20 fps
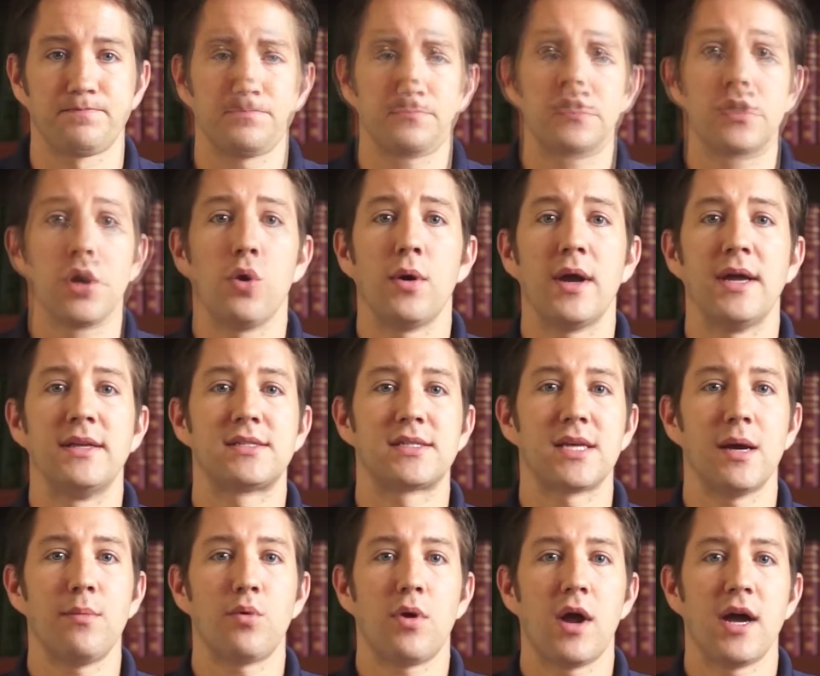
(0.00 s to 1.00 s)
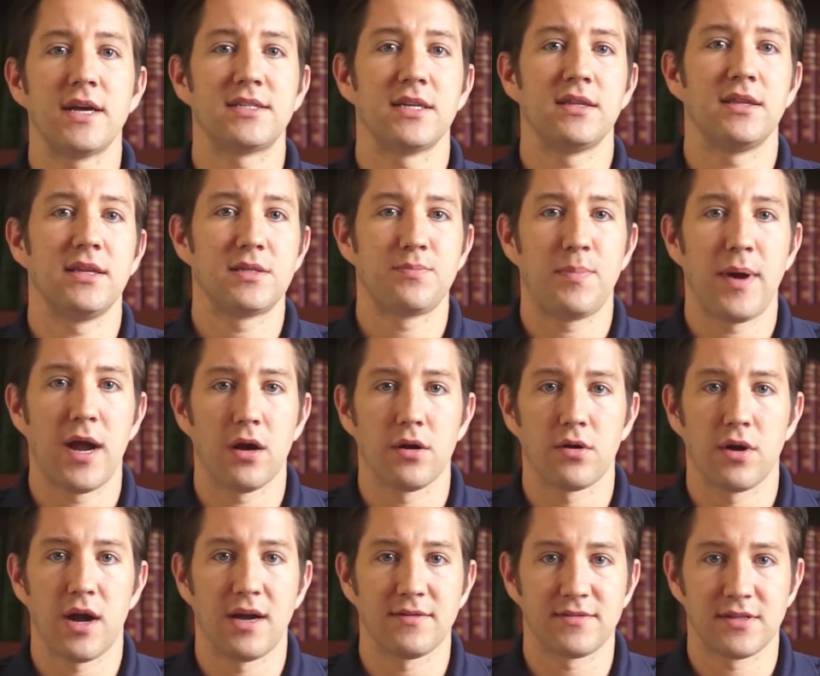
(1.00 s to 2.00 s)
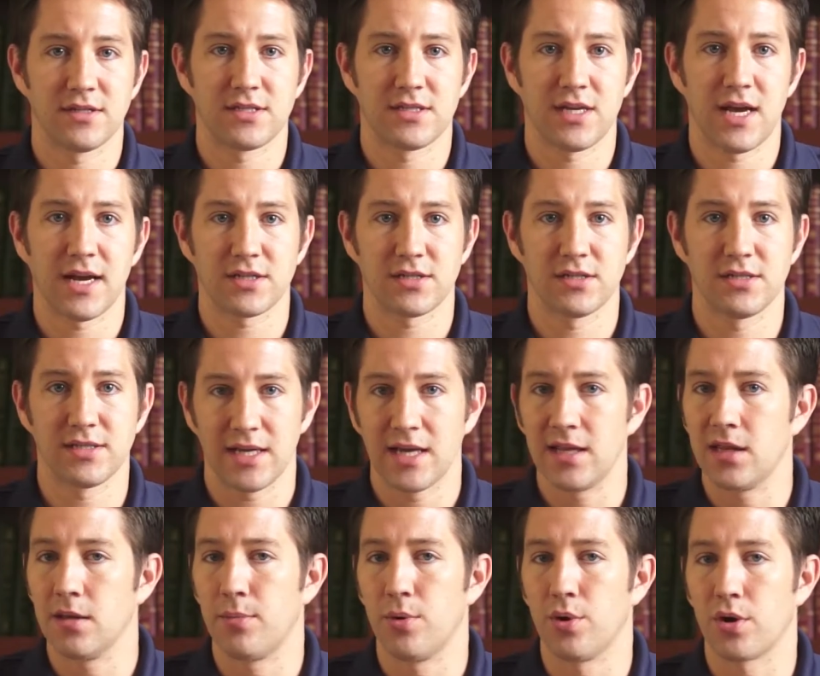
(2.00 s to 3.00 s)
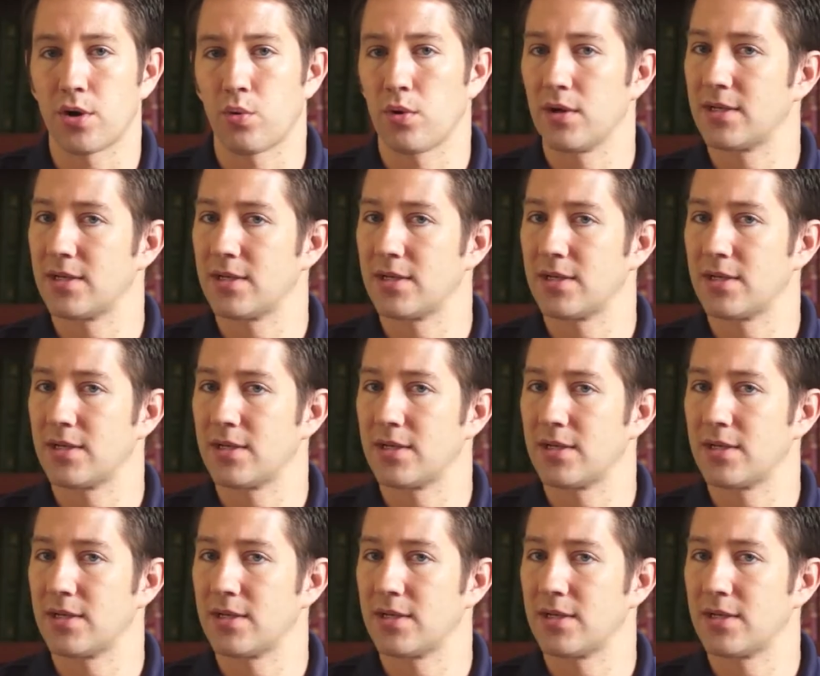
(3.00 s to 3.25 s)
So in summarizing these paragraphs and sections in the book,